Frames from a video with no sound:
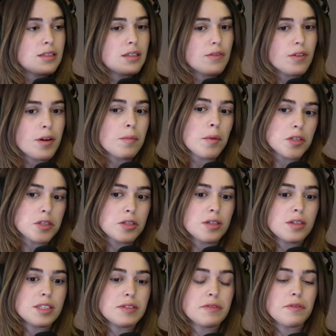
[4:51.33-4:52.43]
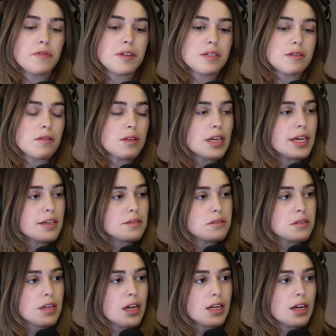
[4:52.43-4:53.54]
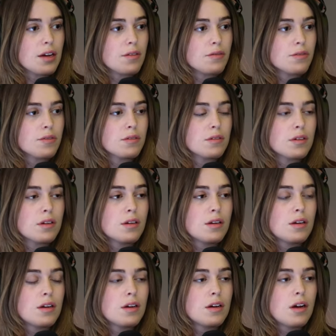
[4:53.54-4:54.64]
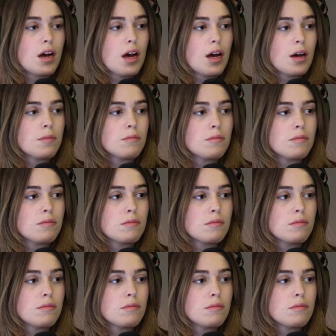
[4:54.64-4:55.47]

different emotional, different physical things that I've um